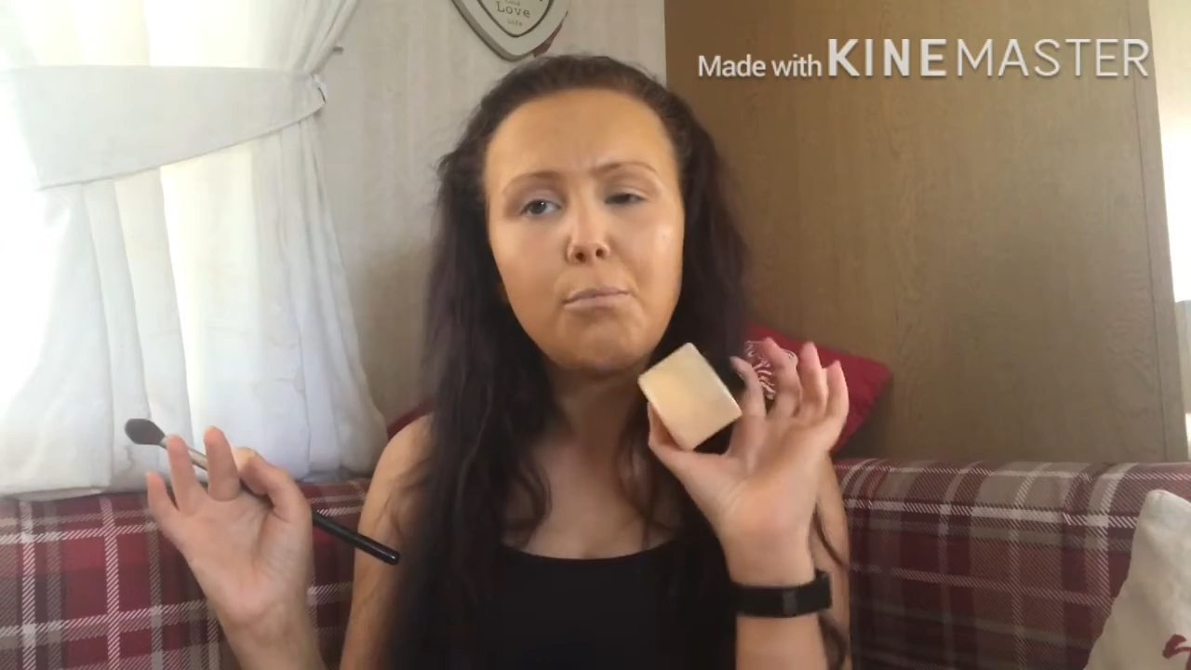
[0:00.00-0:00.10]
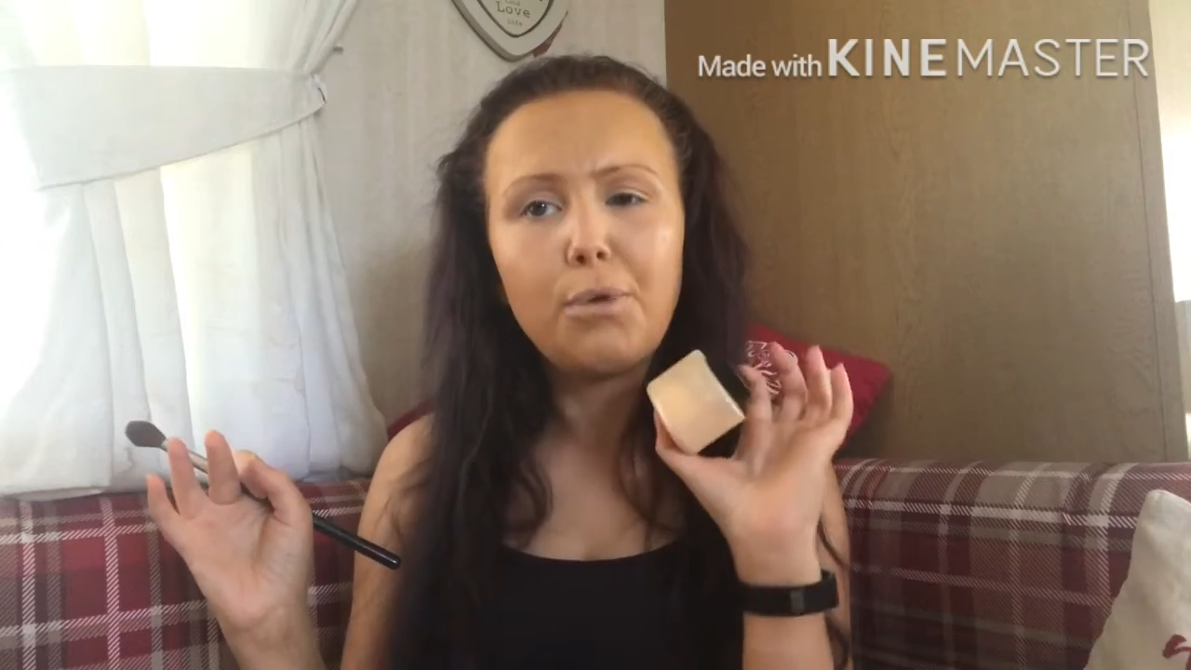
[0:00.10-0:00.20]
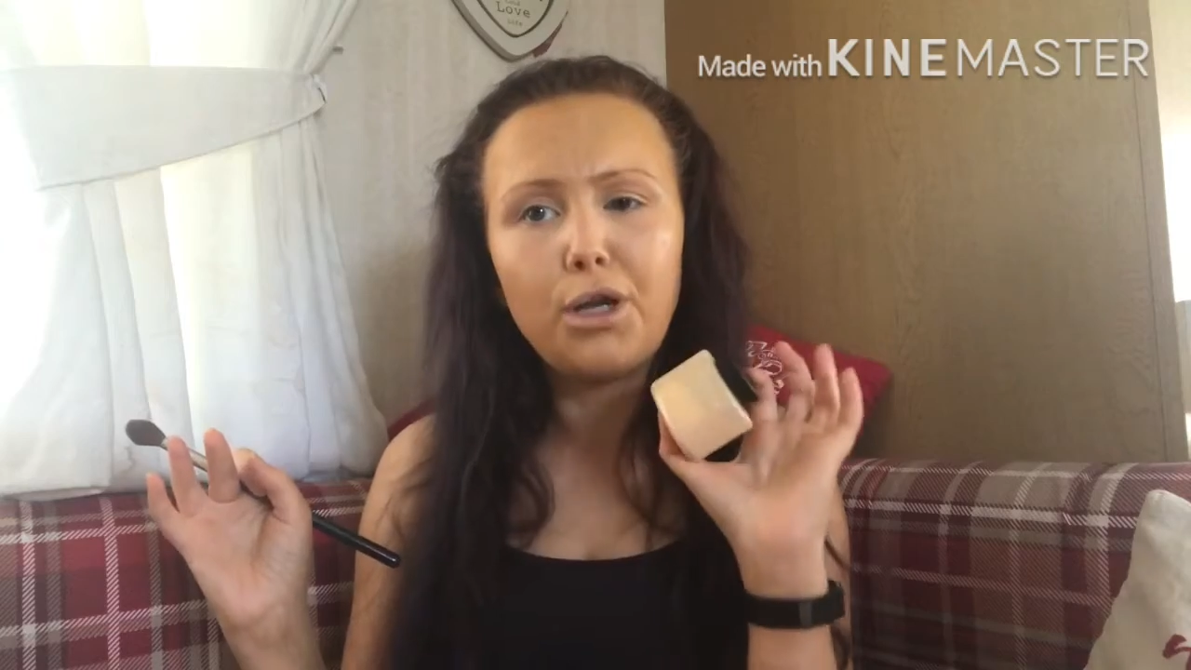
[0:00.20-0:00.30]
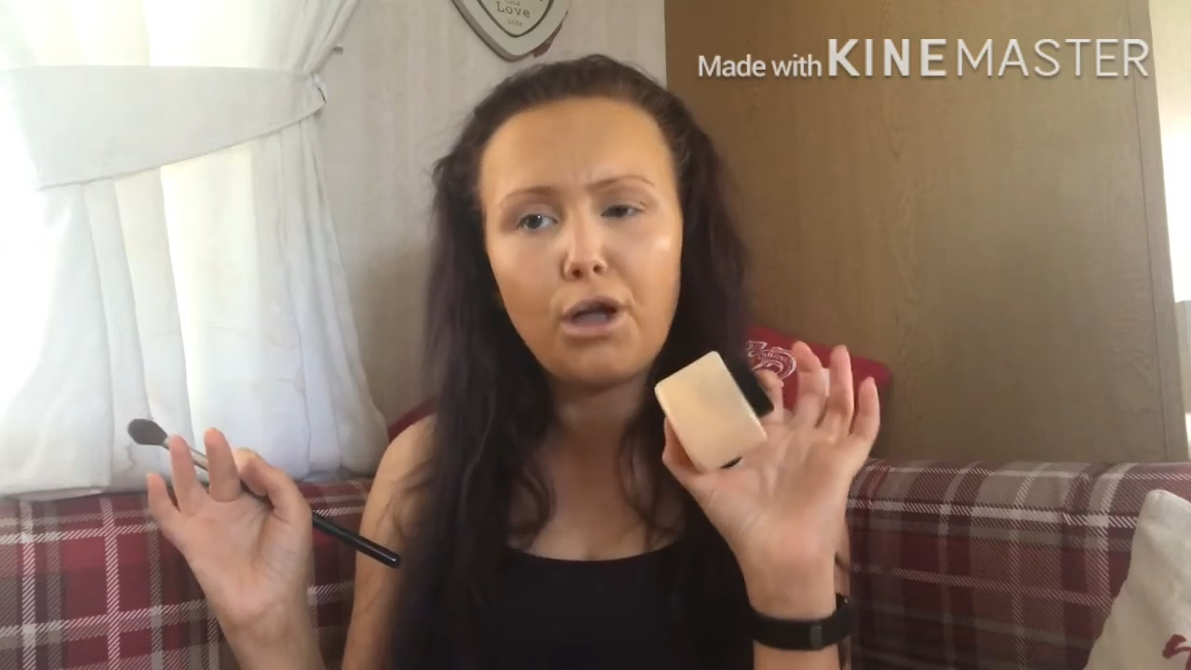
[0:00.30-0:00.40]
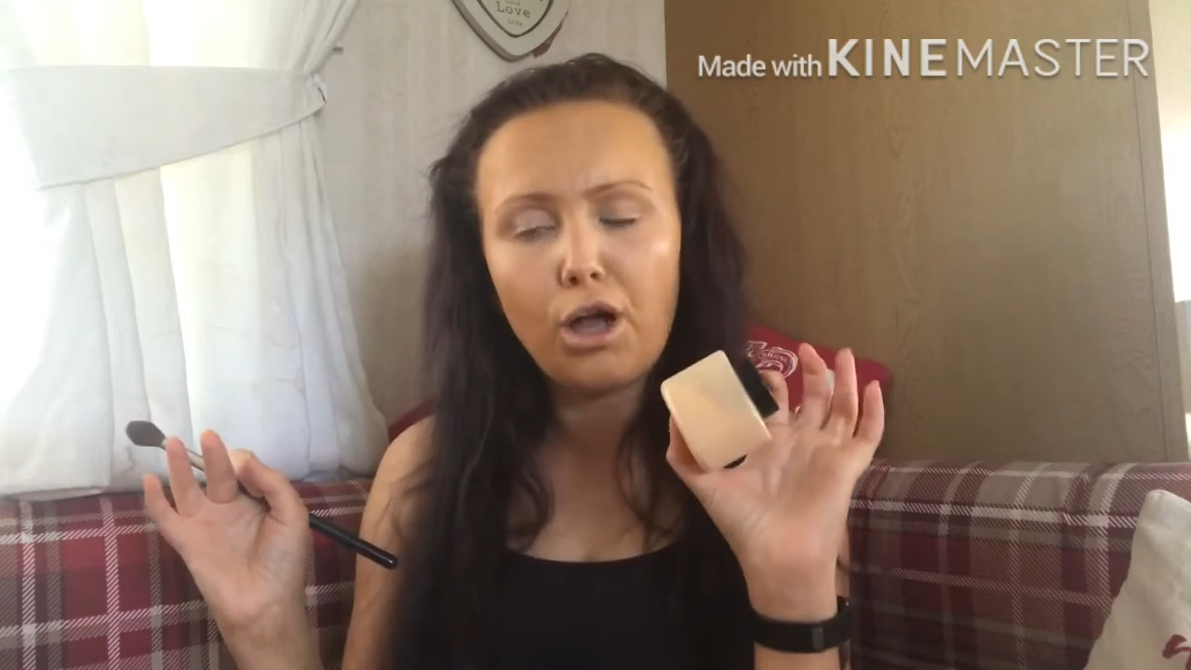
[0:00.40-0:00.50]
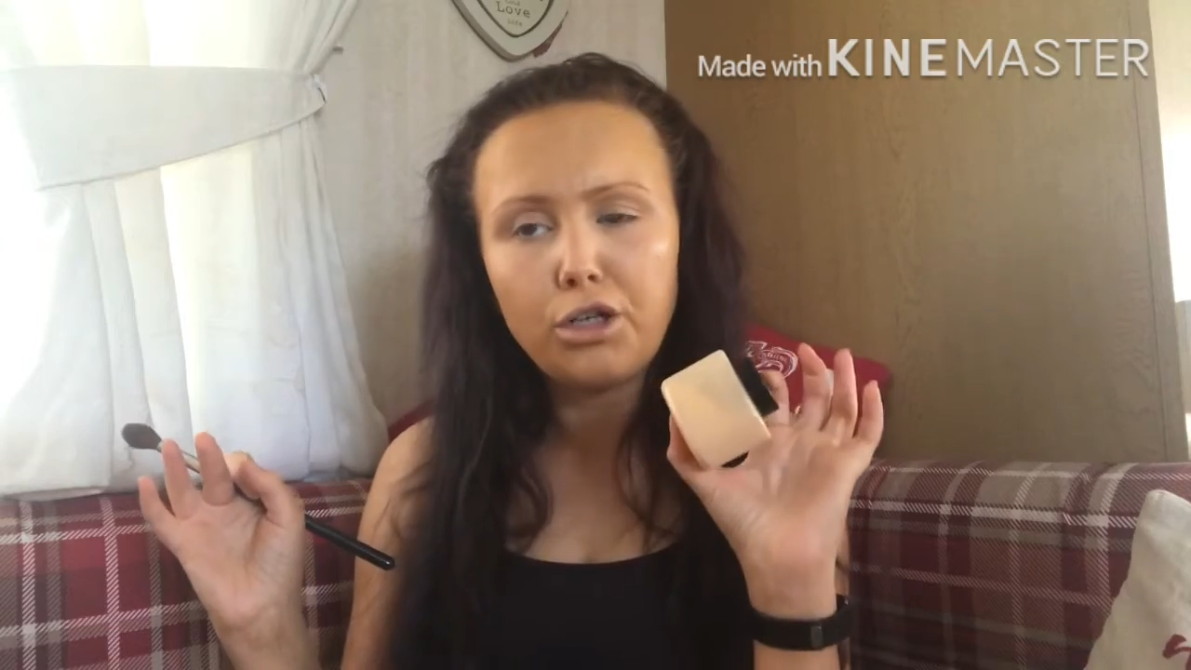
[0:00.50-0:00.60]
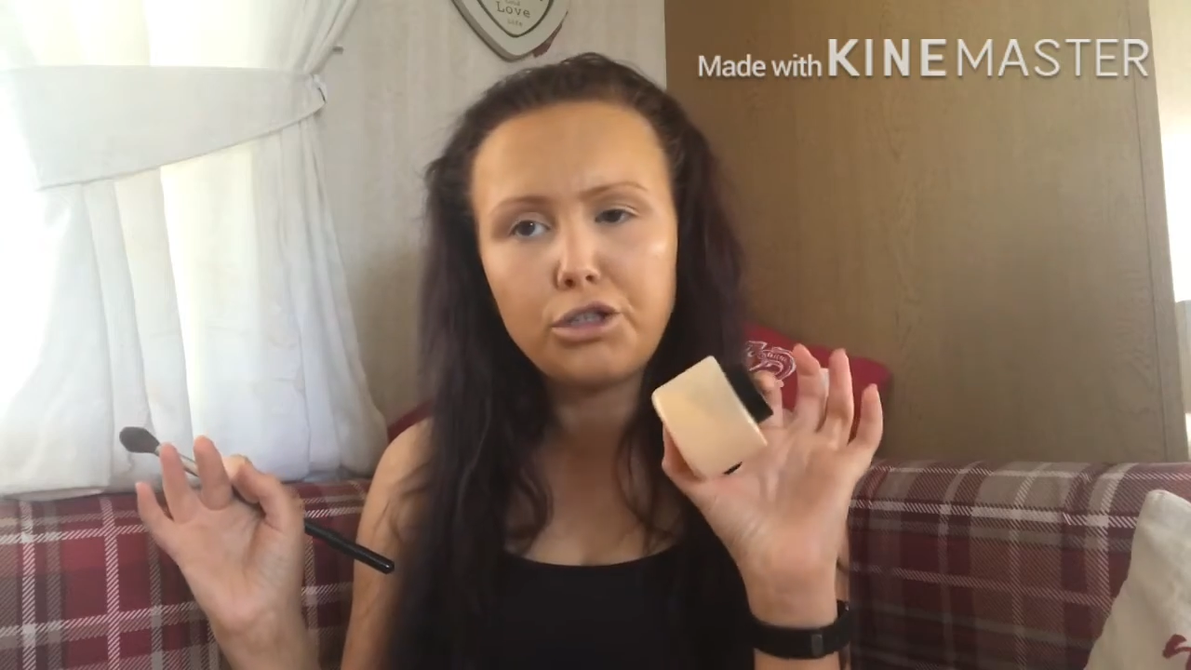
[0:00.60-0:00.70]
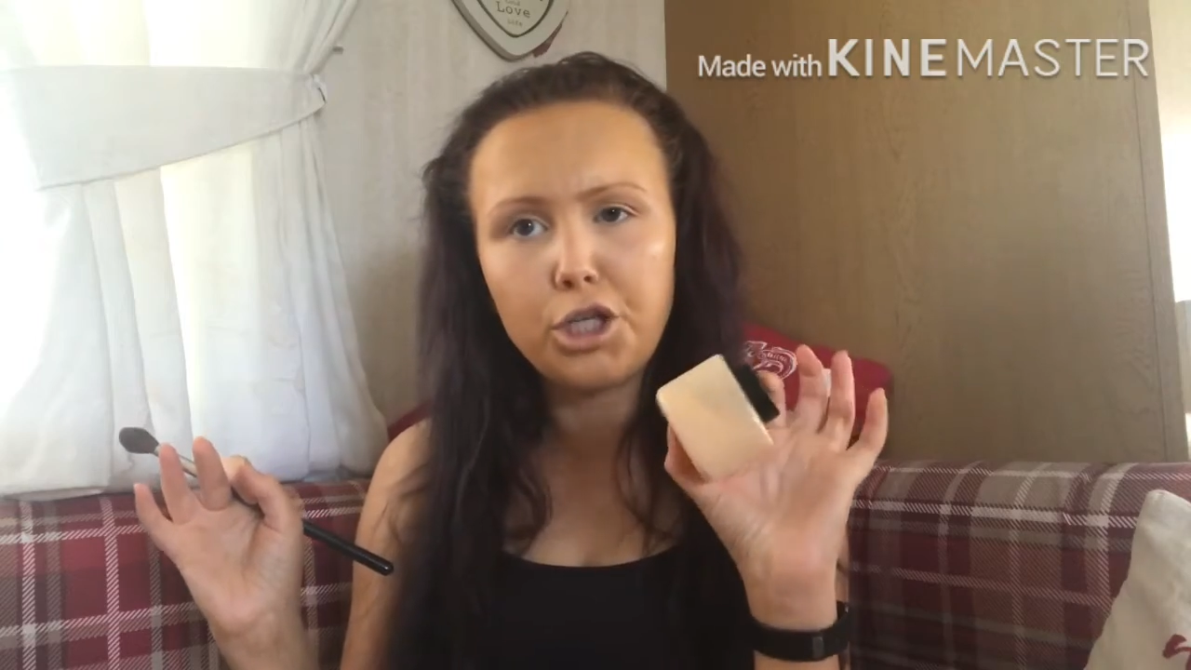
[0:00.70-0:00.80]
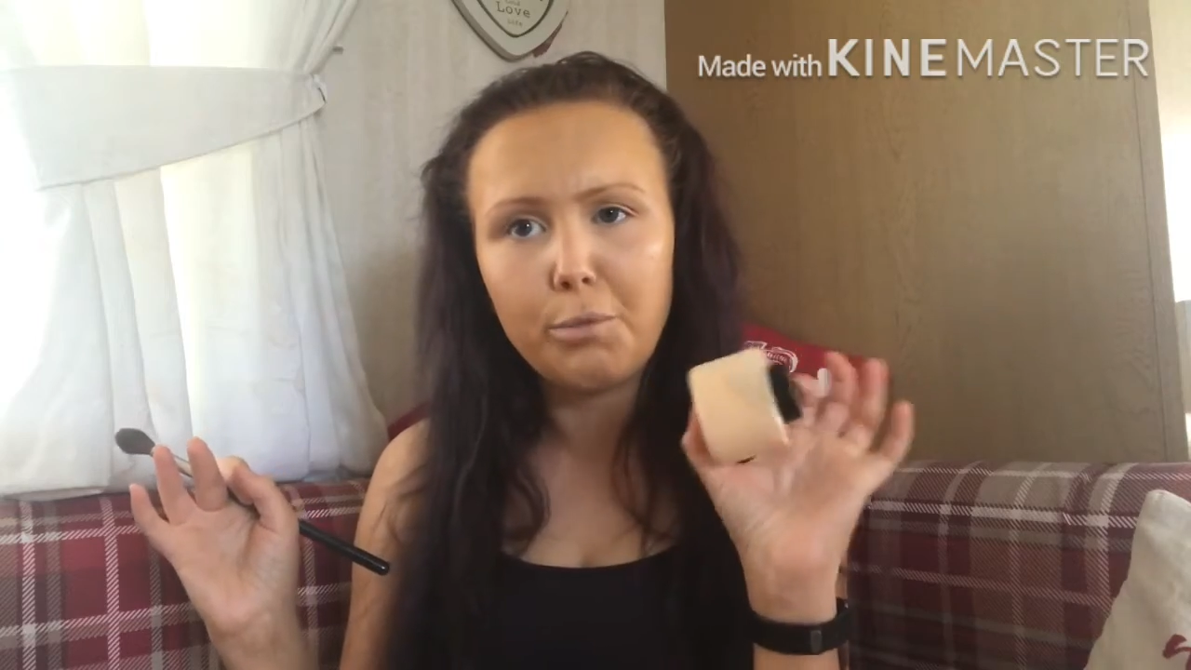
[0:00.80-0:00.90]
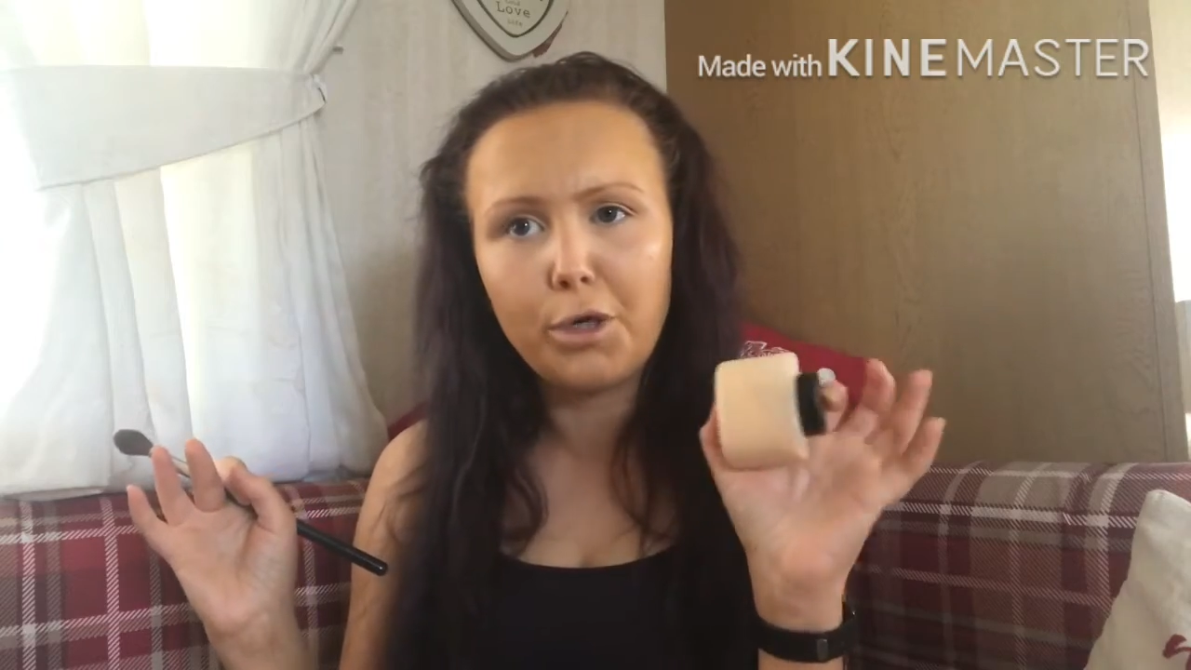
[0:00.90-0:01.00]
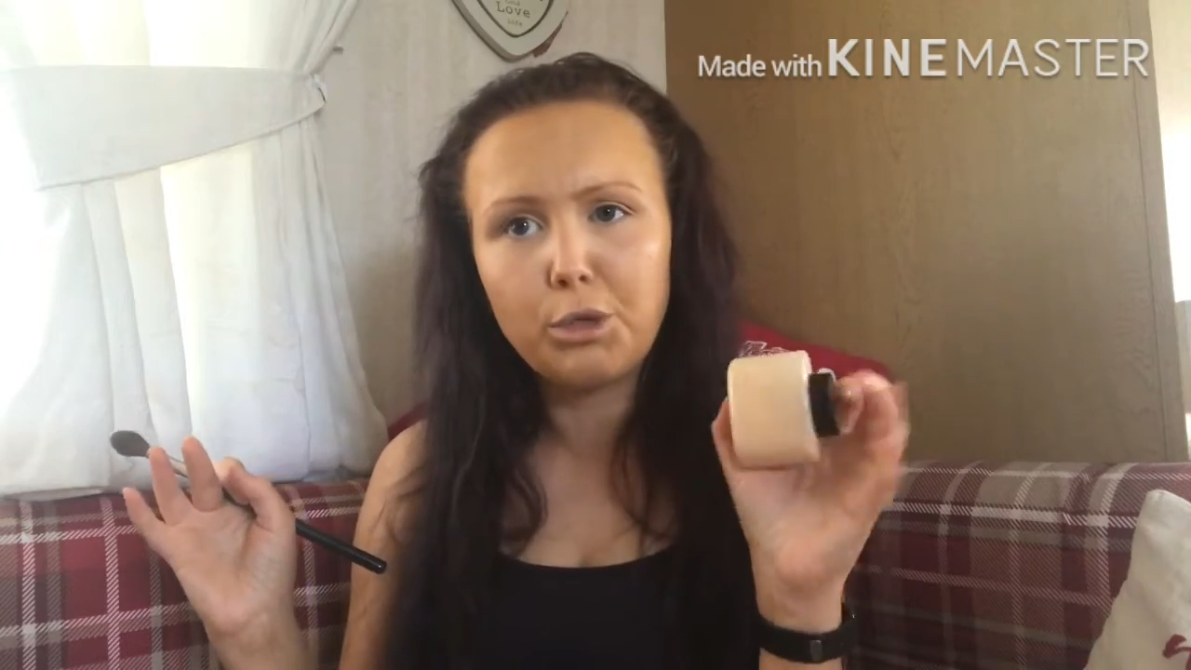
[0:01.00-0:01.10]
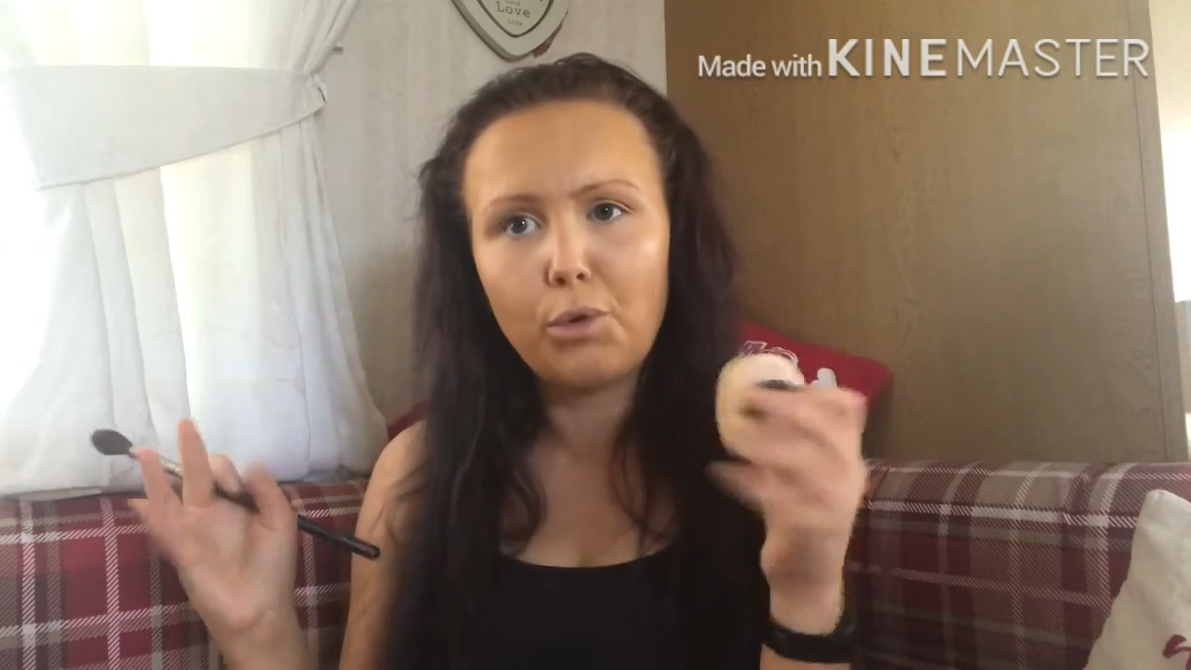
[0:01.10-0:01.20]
but not too much